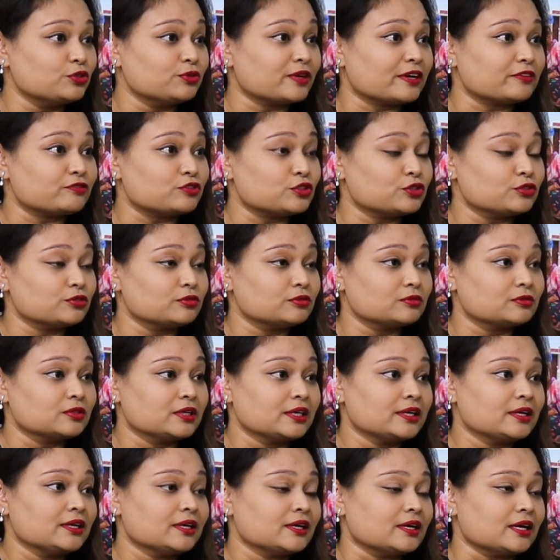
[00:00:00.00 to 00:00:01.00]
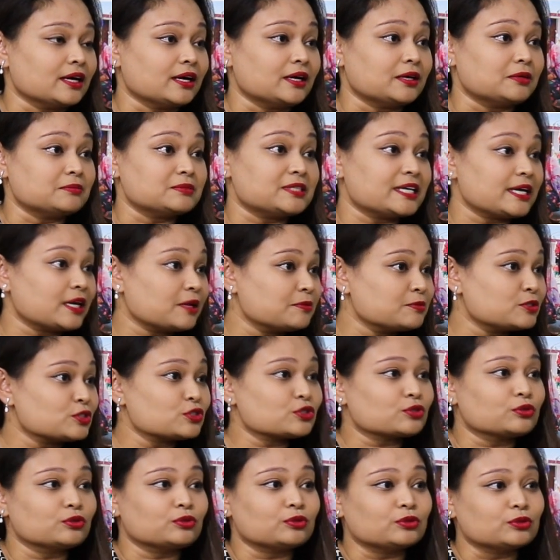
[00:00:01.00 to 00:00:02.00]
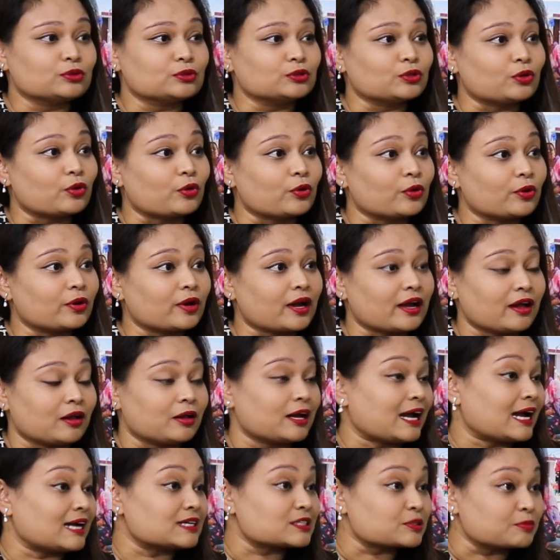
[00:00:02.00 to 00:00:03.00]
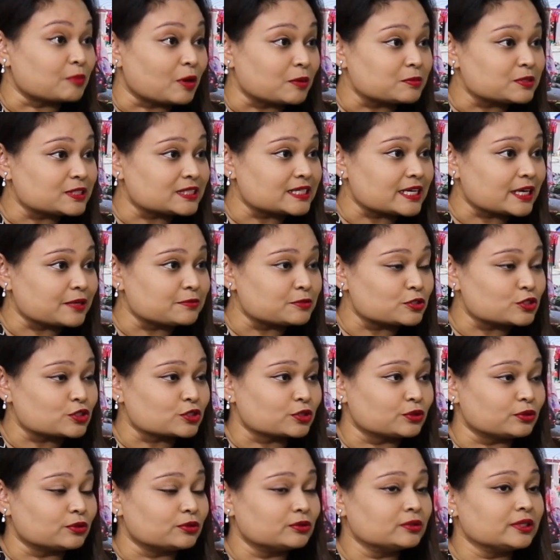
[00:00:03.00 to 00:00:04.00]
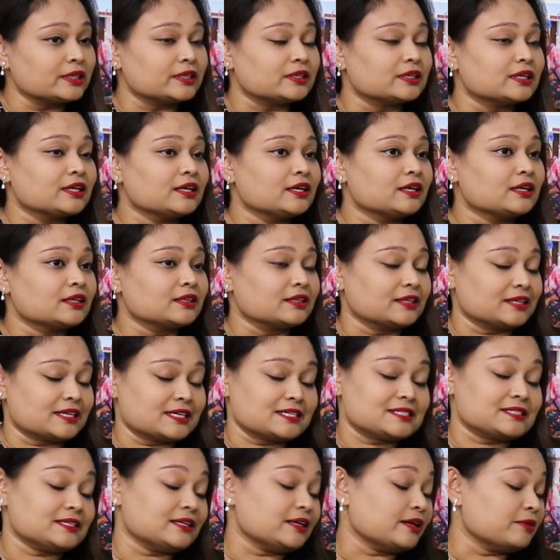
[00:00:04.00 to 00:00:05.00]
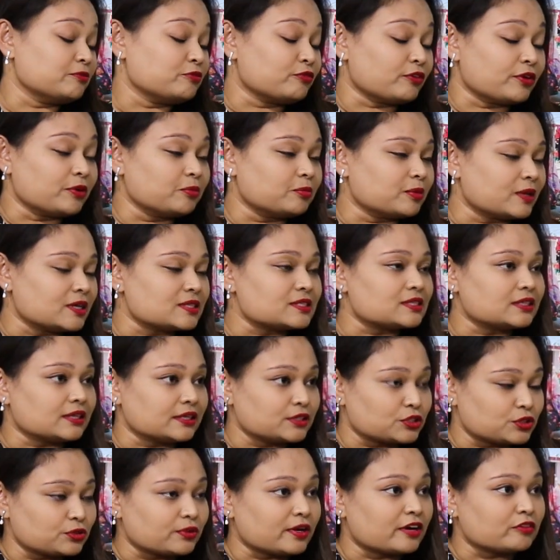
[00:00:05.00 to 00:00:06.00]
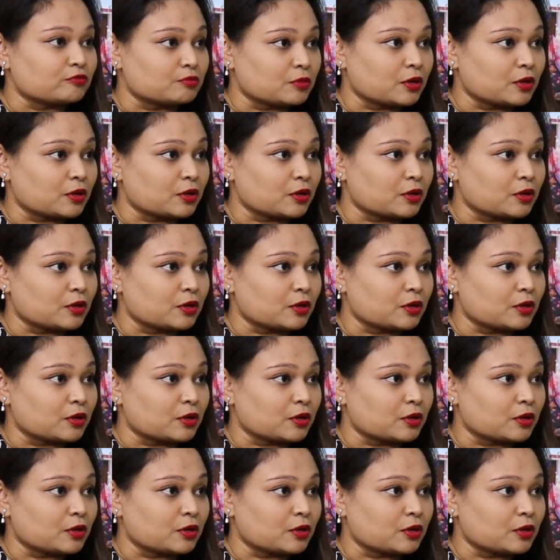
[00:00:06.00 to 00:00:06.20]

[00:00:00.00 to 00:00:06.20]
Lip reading: you have to take him to school, or ask mom to take him to school. And like I said, I'm very blessed that I do have